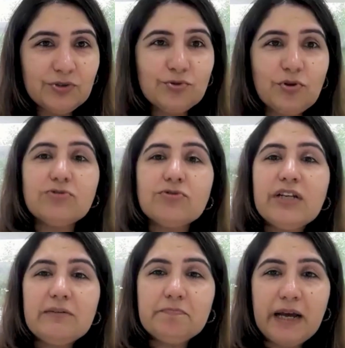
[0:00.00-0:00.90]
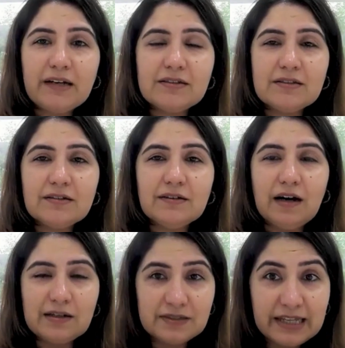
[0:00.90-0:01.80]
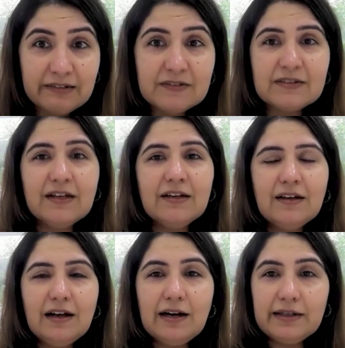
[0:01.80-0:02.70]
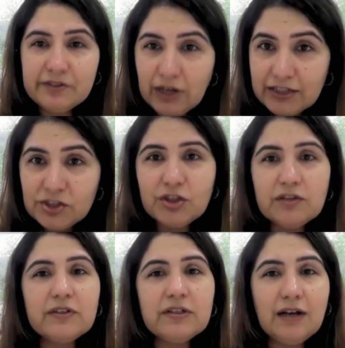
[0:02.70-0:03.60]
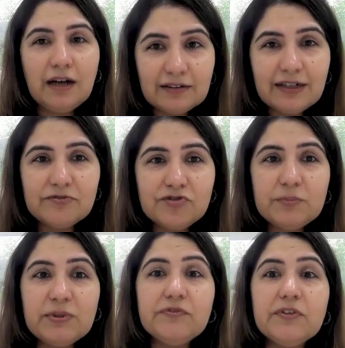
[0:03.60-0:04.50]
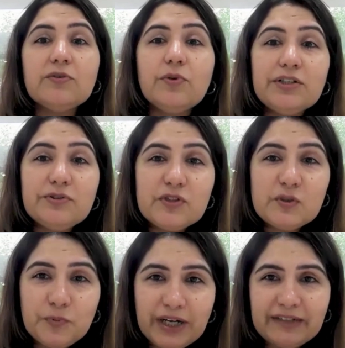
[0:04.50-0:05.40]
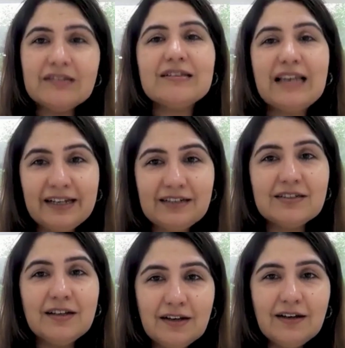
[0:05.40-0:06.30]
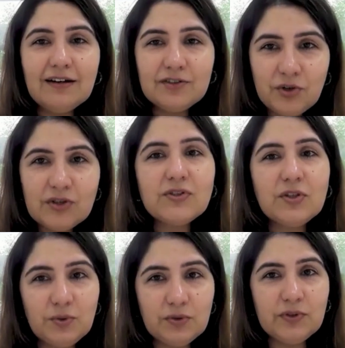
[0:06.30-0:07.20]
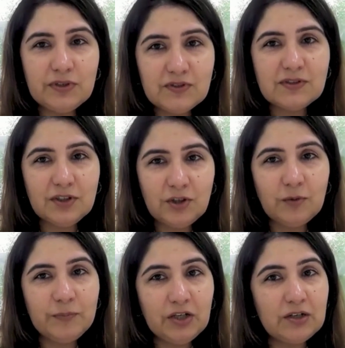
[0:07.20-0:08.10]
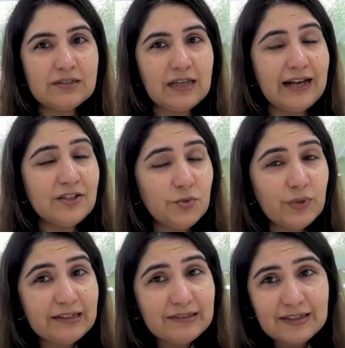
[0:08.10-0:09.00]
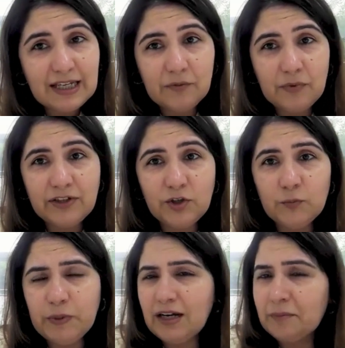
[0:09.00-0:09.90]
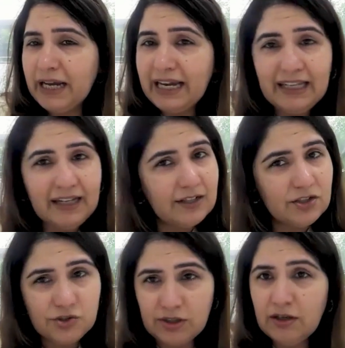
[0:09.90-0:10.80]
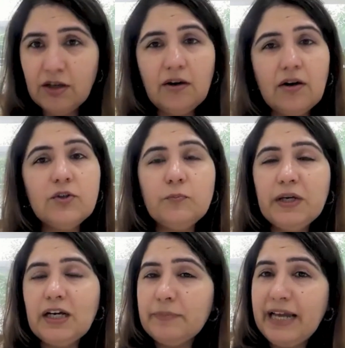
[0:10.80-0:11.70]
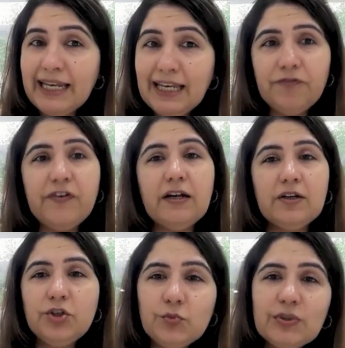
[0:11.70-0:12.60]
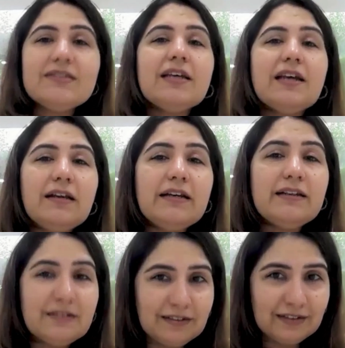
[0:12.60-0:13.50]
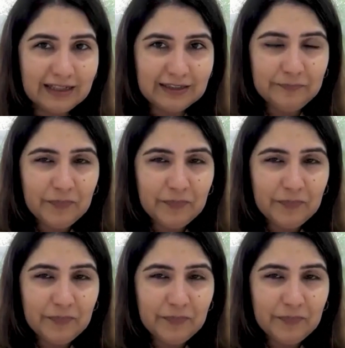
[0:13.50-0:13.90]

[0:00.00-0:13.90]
to not only impact ourselves, our children, our country, but we are going to spread this light across the universe, because as you can see, whether you pick up any country or you pick up any field, you will see an Indian in that.